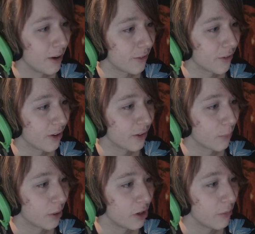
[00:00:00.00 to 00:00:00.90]
So let's
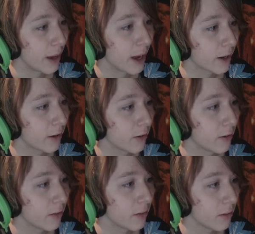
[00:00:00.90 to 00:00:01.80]
bring you back.
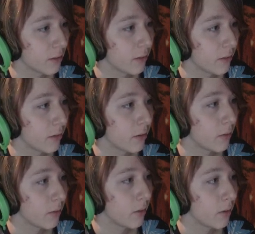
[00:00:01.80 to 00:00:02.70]

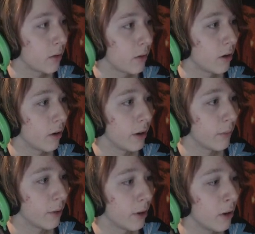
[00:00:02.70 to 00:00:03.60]
All right. Here
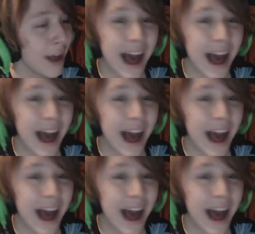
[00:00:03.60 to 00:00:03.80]
we go.